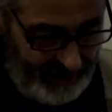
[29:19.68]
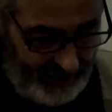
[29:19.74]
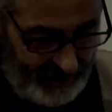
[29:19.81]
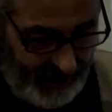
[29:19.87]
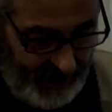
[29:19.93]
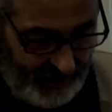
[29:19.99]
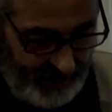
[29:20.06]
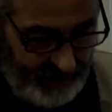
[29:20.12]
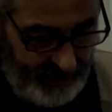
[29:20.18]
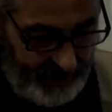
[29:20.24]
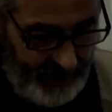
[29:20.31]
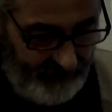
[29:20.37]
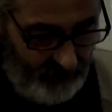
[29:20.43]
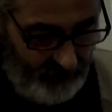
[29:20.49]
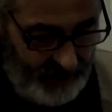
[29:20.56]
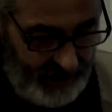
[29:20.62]
son
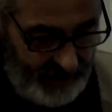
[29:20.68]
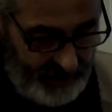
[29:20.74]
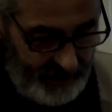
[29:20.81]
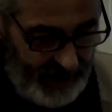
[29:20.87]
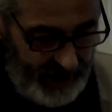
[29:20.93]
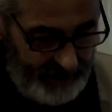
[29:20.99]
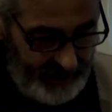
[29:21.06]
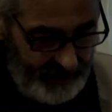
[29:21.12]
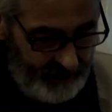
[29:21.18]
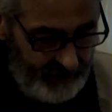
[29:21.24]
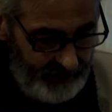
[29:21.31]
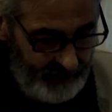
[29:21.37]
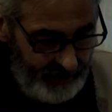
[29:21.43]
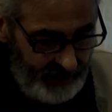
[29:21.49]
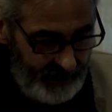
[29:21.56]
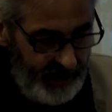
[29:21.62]
several years later,
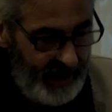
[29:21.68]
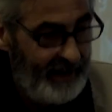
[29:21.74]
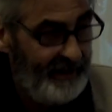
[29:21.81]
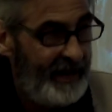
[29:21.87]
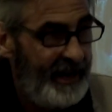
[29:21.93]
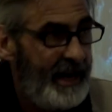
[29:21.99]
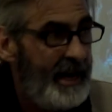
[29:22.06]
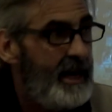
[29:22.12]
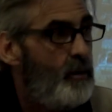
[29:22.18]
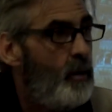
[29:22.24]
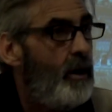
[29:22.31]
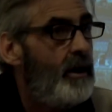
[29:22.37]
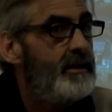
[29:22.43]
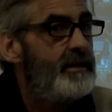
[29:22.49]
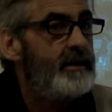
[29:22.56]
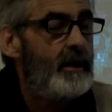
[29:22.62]
and that he
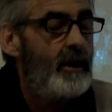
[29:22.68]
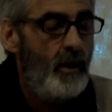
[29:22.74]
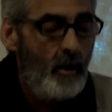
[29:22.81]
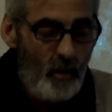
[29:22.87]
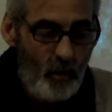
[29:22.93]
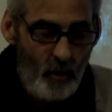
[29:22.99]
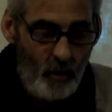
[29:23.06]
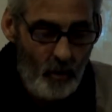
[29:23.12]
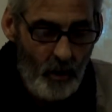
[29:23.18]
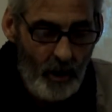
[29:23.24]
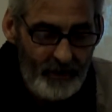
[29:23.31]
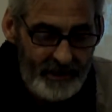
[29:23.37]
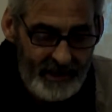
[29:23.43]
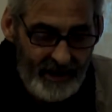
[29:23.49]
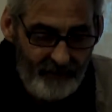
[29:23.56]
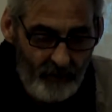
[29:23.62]
was
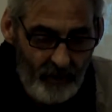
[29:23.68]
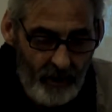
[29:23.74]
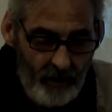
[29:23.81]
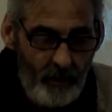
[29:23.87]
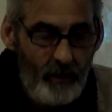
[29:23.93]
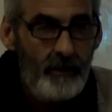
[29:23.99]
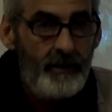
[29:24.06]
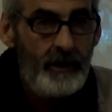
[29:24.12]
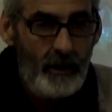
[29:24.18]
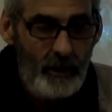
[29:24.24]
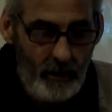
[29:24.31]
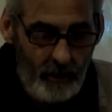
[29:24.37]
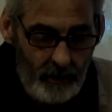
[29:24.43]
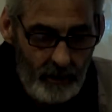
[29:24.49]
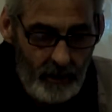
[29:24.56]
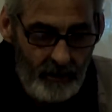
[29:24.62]
Robert Devereux, the
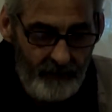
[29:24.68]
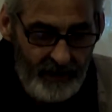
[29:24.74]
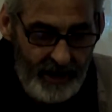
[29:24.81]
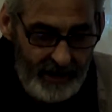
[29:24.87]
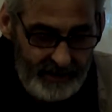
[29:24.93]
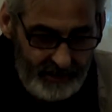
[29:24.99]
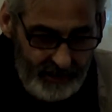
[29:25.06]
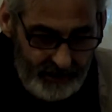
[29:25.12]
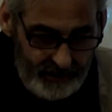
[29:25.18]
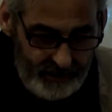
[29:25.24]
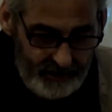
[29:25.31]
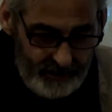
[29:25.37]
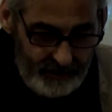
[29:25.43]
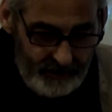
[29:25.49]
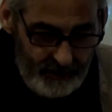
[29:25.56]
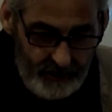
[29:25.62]
Earl of
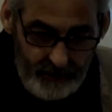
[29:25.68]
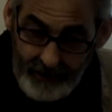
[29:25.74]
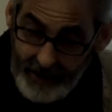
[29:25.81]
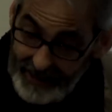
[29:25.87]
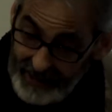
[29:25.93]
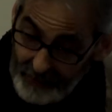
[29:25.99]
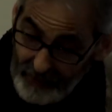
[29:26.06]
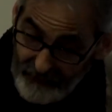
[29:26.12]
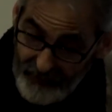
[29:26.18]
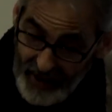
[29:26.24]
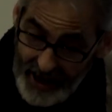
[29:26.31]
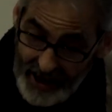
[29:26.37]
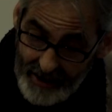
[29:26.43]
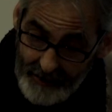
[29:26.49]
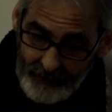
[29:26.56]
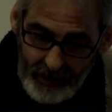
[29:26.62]
Essex. And to be
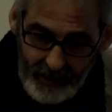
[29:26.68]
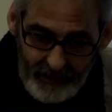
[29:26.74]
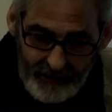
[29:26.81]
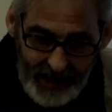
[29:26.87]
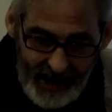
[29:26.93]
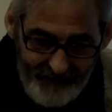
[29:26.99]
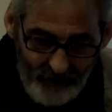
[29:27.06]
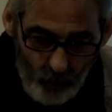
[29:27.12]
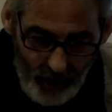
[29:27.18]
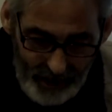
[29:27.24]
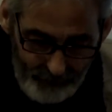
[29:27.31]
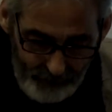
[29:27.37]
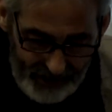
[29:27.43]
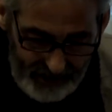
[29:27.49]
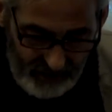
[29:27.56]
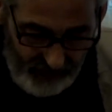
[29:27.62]
fair, they have one
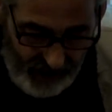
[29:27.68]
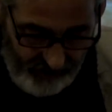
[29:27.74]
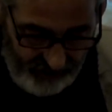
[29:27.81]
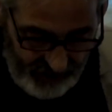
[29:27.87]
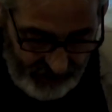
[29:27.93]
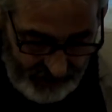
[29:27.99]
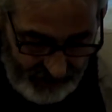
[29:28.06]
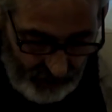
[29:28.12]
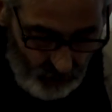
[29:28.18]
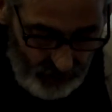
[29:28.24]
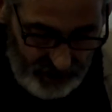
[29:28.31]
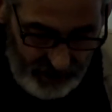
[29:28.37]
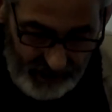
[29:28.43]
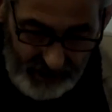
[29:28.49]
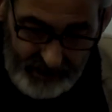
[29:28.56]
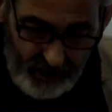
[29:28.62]
piece of evidence
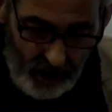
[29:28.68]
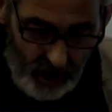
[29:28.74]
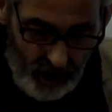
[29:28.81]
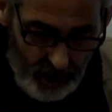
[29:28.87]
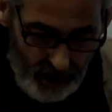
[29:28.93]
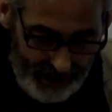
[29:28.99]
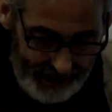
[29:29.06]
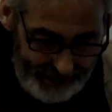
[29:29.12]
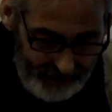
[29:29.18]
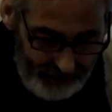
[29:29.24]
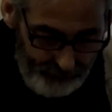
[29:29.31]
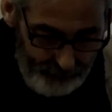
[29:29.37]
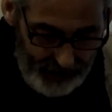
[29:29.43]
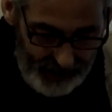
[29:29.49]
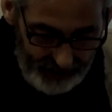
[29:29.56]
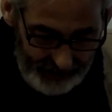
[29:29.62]
which is highly
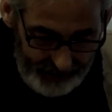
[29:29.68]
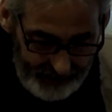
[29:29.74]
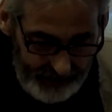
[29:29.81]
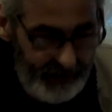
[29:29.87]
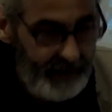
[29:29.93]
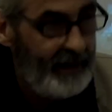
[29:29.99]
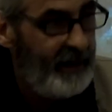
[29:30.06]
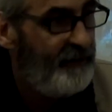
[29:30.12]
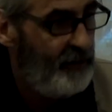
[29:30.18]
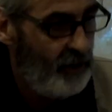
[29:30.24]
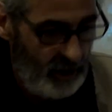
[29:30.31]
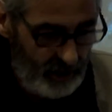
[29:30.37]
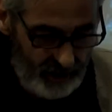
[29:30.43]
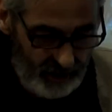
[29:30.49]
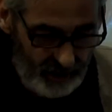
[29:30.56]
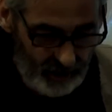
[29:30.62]
compelling, if
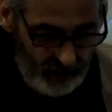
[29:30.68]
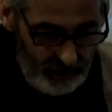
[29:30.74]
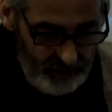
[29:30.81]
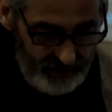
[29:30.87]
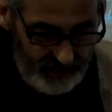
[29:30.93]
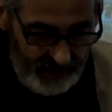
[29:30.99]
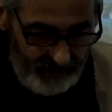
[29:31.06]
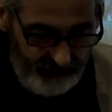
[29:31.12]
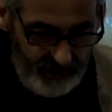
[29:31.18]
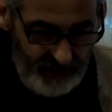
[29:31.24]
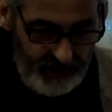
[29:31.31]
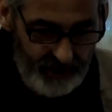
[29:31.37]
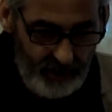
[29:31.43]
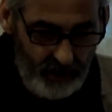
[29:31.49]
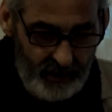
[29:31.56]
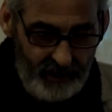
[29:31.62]
not conclusive,
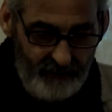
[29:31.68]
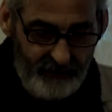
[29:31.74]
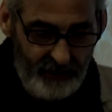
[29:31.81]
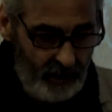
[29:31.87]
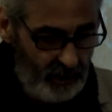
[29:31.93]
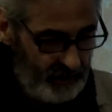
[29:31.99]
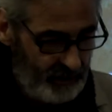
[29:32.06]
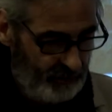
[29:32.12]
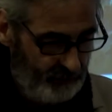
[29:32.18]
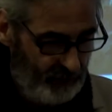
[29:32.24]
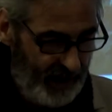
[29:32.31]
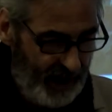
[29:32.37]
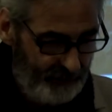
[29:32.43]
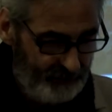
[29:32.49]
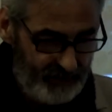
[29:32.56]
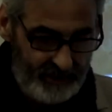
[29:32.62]
if not
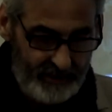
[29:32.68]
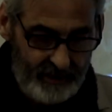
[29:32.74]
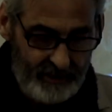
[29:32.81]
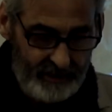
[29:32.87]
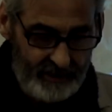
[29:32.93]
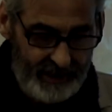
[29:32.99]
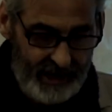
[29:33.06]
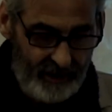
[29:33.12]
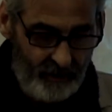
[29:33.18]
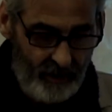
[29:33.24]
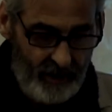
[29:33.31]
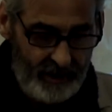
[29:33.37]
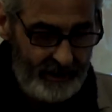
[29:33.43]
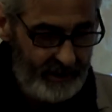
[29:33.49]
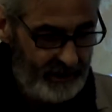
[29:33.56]
perhaps downright